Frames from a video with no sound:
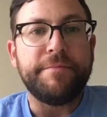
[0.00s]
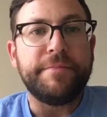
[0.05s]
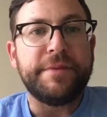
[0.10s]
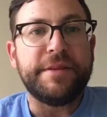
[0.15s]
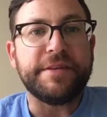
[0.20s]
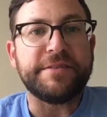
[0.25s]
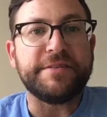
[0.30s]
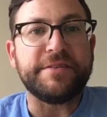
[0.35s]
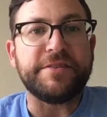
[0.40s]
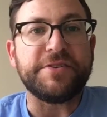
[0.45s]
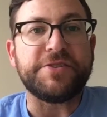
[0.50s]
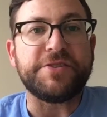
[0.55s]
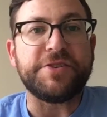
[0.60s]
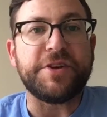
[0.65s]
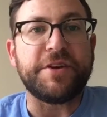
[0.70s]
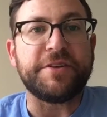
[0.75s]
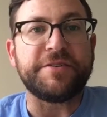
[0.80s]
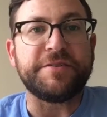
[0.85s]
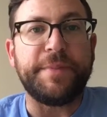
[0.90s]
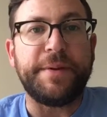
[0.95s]
This is the
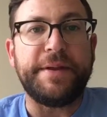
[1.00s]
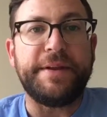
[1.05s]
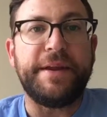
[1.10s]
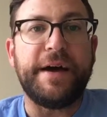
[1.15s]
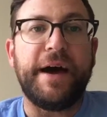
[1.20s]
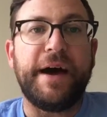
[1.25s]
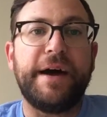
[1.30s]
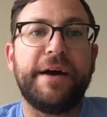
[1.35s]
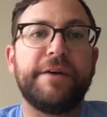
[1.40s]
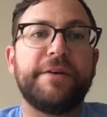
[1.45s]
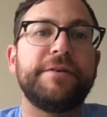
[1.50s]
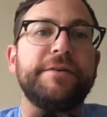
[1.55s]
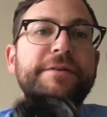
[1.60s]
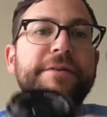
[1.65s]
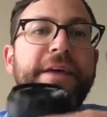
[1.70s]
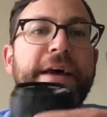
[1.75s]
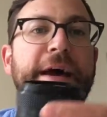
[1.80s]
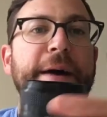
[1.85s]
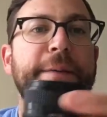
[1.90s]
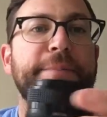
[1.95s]
shutter speed dial.
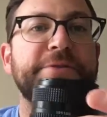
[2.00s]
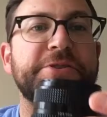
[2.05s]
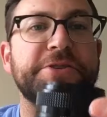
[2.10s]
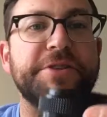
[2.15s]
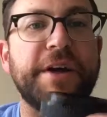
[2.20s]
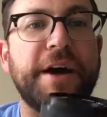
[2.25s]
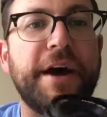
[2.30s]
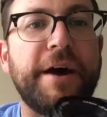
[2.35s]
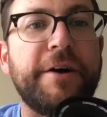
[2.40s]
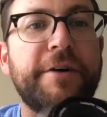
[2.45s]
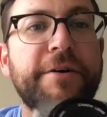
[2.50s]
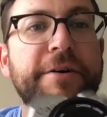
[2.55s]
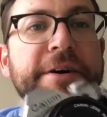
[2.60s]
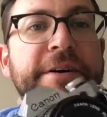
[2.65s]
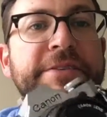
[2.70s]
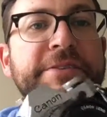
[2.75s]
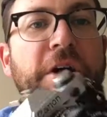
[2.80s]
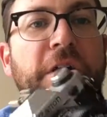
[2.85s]
The aperture dial is